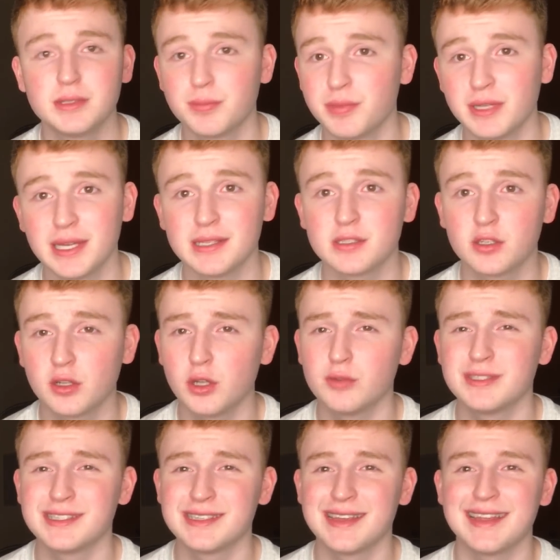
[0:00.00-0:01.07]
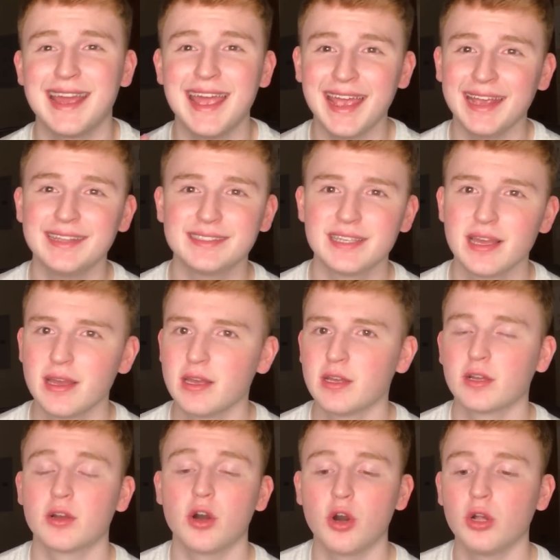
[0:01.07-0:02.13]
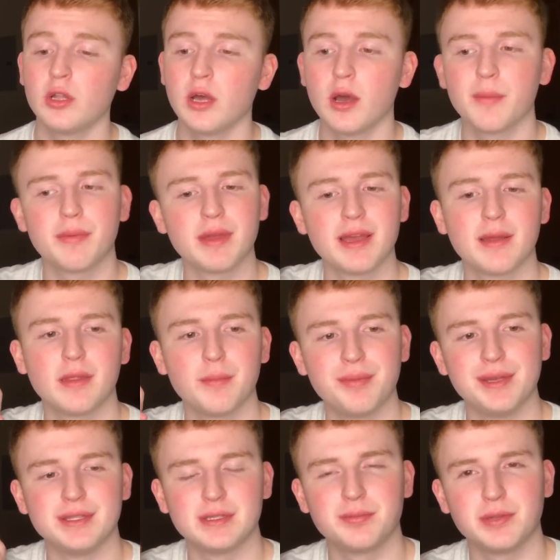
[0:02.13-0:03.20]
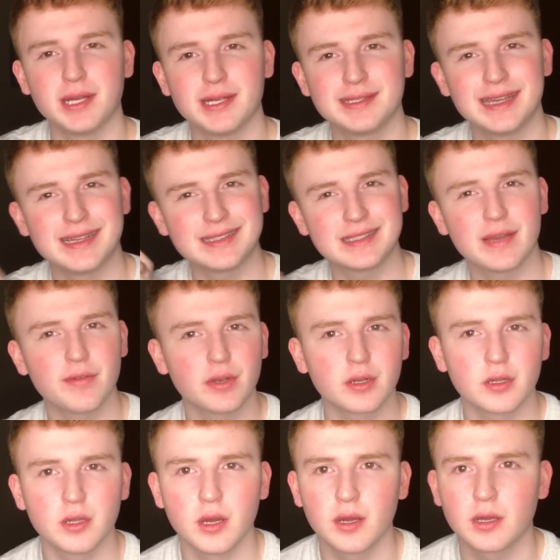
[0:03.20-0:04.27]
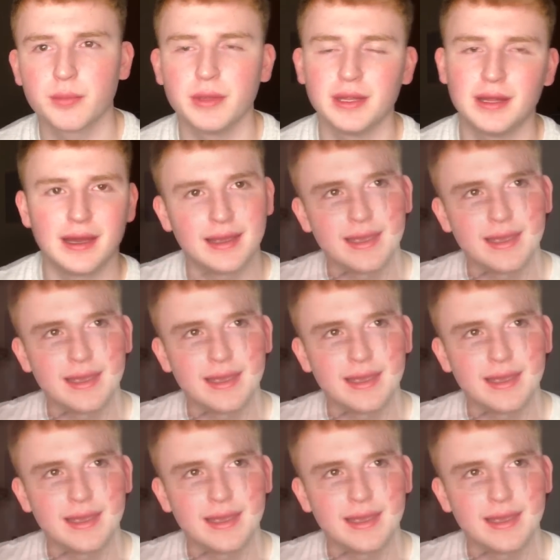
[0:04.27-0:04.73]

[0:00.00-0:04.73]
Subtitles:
pizza place closes at 8, call up the pizza place at 7 o'clock, be